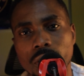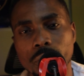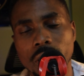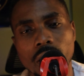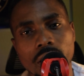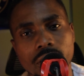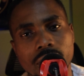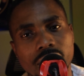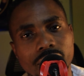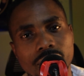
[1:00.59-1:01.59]

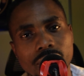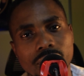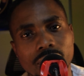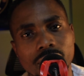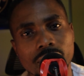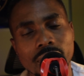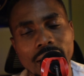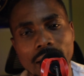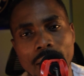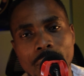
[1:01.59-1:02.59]
because
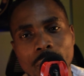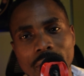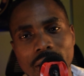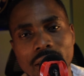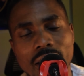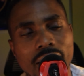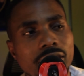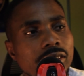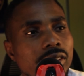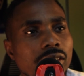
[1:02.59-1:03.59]
I remember the
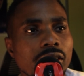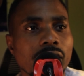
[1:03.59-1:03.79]
days